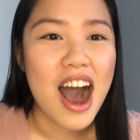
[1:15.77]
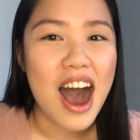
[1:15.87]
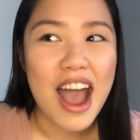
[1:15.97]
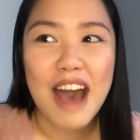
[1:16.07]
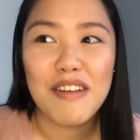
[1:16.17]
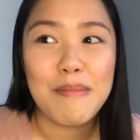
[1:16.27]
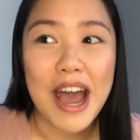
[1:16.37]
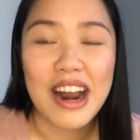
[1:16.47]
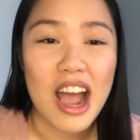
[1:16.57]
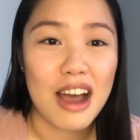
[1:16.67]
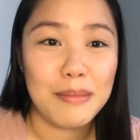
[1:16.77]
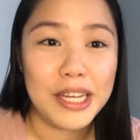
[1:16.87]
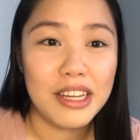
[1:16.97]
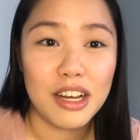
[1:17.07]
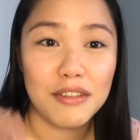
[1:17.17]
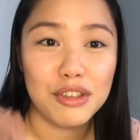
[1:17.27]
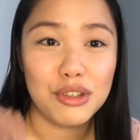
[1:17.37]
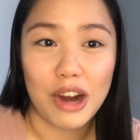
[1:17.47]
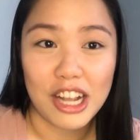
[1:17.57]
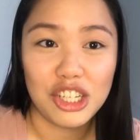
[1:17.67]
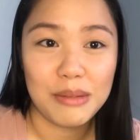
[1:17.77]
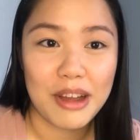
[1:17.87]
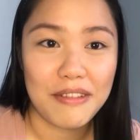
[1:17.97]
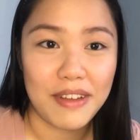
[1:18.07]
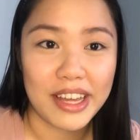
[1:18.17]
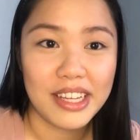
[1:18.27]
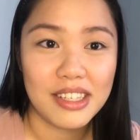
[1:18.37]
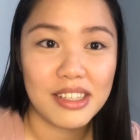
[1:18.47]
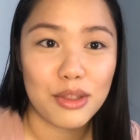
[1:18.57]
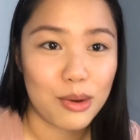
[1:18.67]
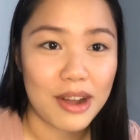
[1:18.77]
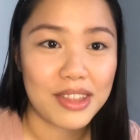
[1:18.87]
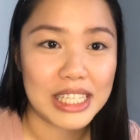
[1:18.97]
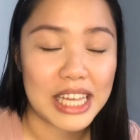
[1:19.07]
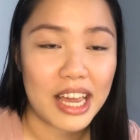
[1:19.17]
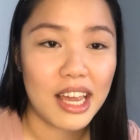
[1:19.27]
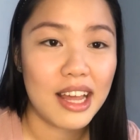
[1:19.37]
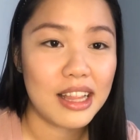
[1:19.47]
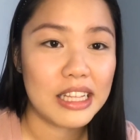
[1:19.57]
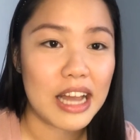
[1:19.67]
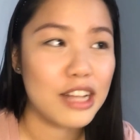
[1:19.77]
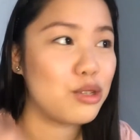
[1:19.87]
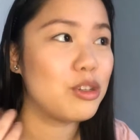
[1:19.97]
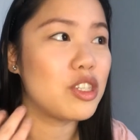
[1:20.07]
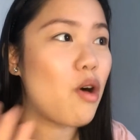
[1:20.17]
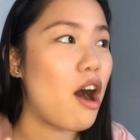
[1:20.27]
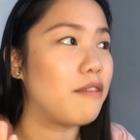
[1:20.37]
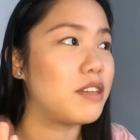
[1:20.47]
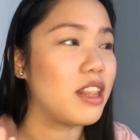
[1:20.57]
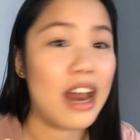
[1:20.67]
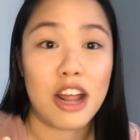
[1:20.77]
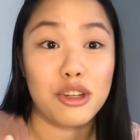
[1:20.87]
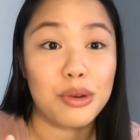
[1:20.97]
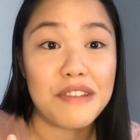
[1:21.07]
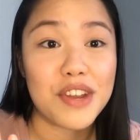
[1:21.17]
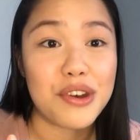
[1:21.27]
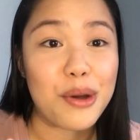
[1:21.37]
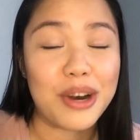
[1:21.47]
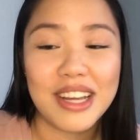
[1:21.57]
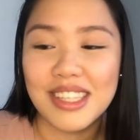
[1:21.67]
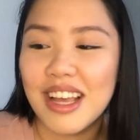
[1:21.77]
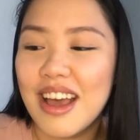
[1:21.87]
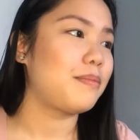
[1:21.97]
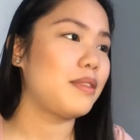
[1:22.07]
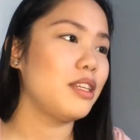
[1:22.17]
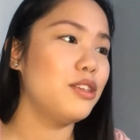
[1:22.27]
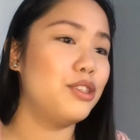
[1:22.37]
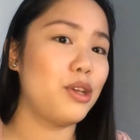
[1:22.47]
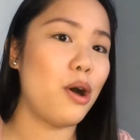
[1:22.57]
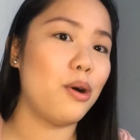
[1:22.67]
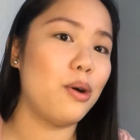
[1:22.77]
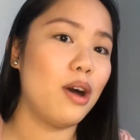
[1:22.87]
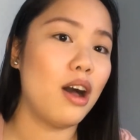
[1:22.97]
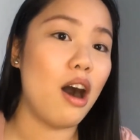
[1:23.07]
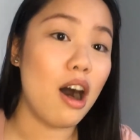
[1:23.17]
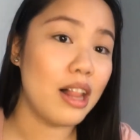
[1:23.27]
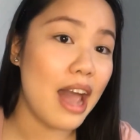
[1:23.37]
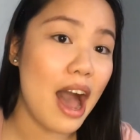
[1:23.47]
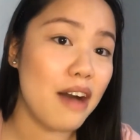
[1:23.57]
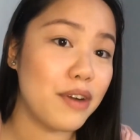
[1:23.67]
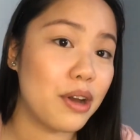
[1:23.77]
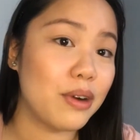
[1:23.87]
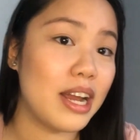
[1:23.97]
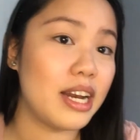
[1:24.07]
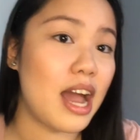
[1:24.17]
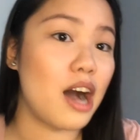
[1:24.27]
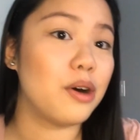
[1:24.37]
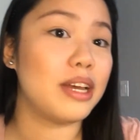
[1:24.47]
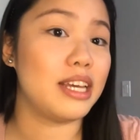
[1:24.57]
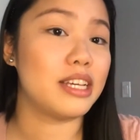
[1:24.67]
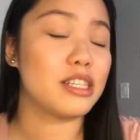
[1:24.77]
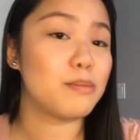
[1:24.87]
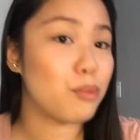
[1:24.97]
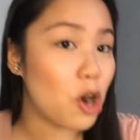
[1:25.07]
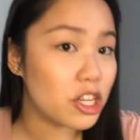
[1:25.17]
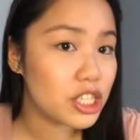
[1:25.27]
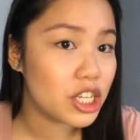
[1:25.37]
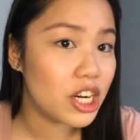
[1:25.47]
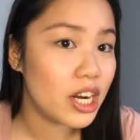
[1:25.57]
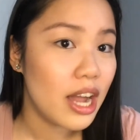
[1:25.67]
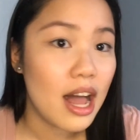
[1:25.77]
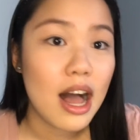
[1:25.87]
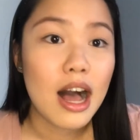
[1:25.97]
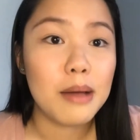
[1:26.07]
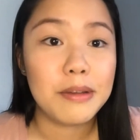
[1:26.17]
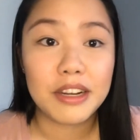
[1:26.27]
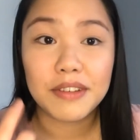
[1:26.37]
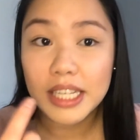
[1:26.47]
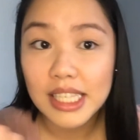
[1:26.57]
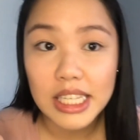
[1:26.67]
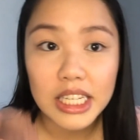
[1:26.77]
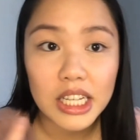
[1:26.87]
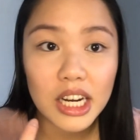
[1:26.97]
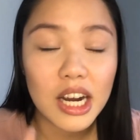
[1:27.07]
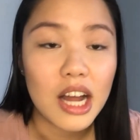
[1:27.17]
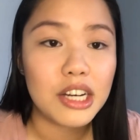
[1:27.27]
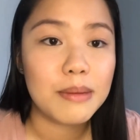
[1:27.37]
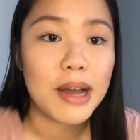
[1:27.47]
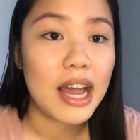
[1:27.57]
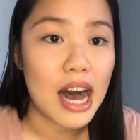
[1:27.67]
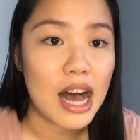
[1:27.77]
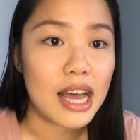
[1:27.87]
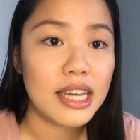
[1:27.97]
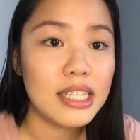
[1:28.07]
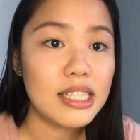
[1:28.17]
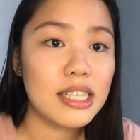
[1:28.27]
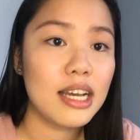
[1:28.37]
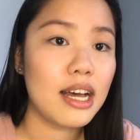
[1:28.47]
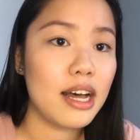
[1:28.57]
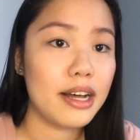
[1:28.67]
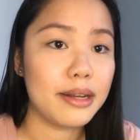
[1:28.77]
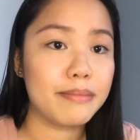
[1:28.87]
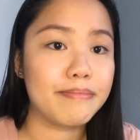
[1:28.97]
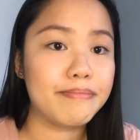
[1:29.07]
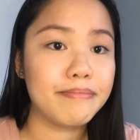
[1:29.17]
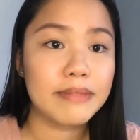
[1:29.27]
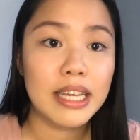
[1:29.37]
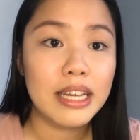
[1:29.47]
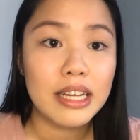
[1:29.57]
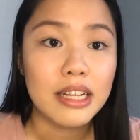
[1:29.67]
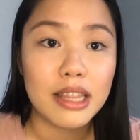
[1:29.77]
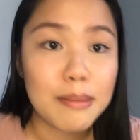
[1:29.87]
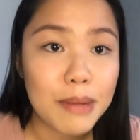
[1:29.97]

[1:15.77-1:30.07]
I have a bad habit of scratching my face throughout the day. I do it so often that I don't even notice. So all I have on right now is bronzer, a bit of concealer under my eyes, lip